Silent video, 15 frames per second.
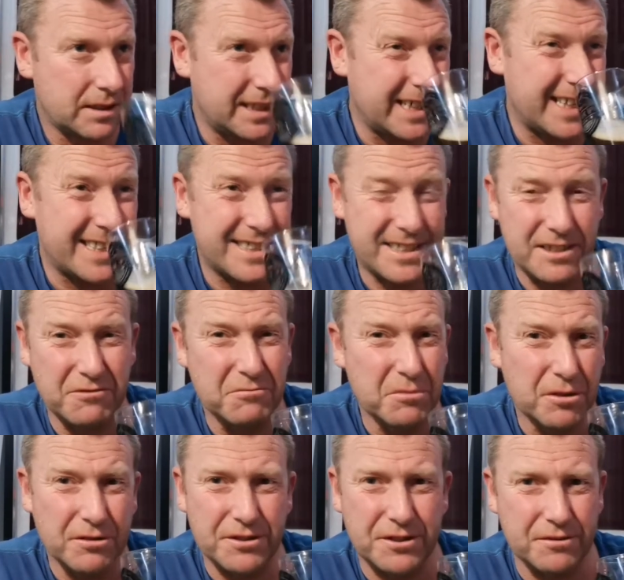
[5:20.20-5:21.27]
yeah, it's still
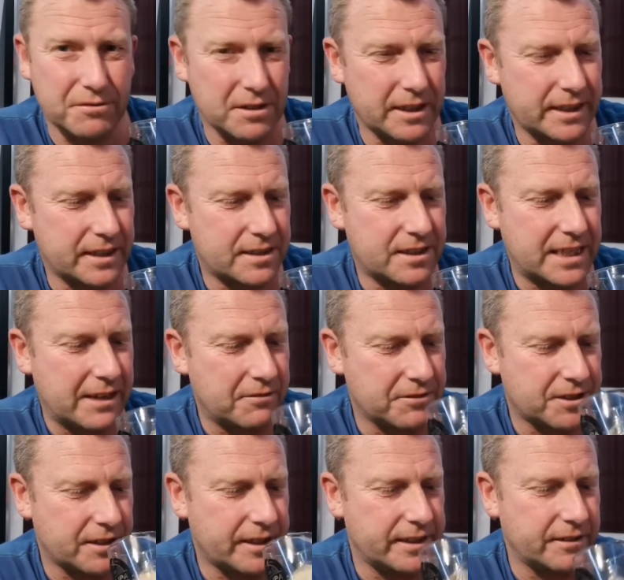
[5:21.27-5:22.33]
more sort of like the stout
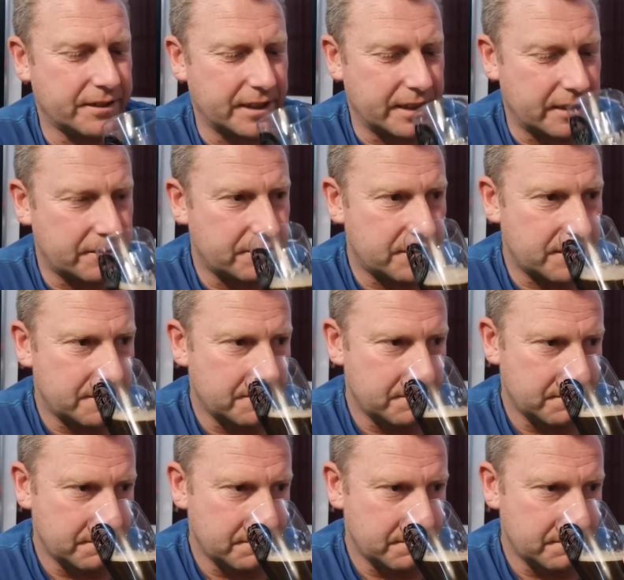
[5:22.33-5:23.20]
side on the nose.